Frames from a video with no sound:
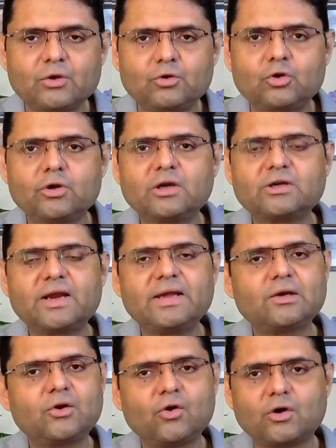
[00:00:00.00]
Do not
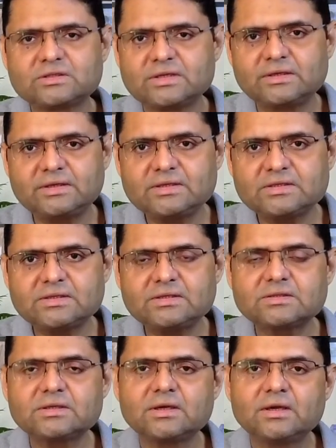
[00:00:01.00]
write long
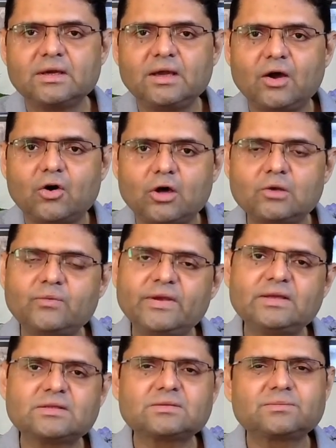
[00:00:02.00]
sentences.
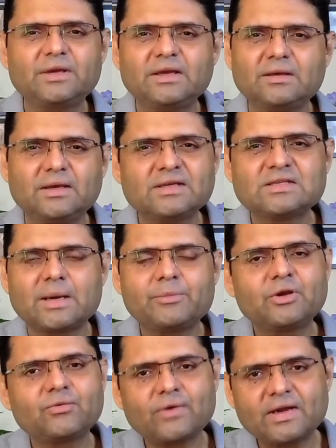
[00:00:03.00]
Always,
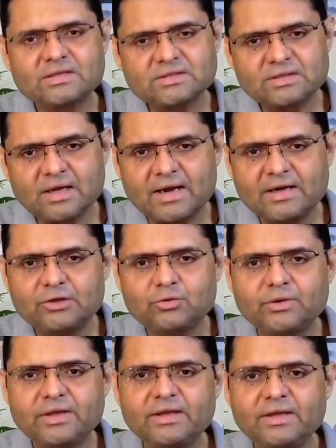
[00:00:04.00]
examiner finds it hard
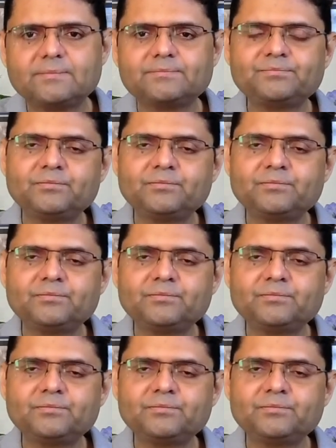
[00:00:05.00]
to read.